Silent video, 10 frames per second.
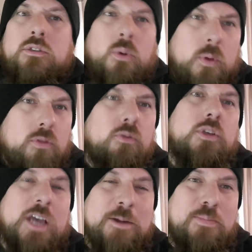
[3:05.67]
So we went through
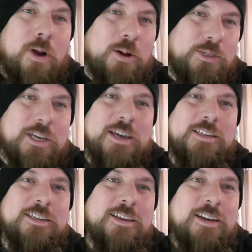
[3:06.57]
the same
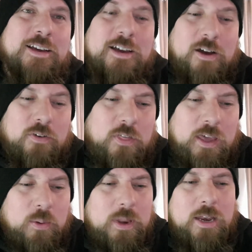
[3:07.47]
process, and I
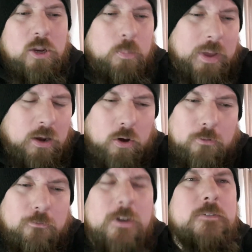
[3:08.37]
think it ended up being
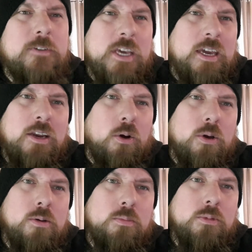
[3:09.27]
like 15
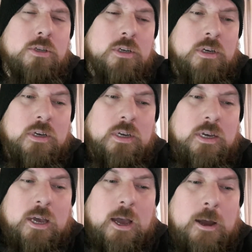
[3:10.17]
items.
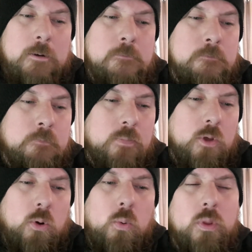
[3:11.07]

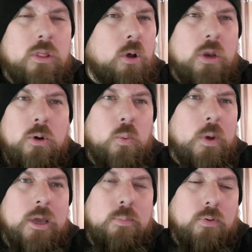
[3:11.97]
All with like little
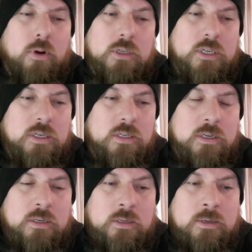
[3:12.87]
weird
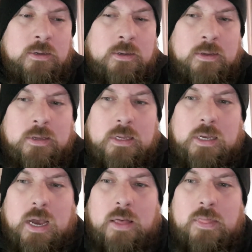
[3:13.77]
prices,
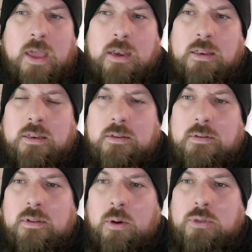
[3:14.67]
and then
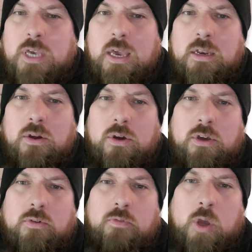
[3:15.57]
I was getting
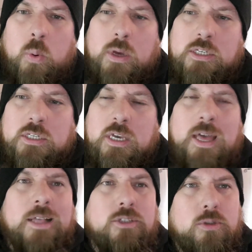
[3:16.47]
like requests to
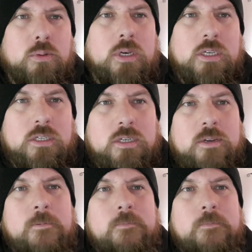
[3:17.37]
cancel this.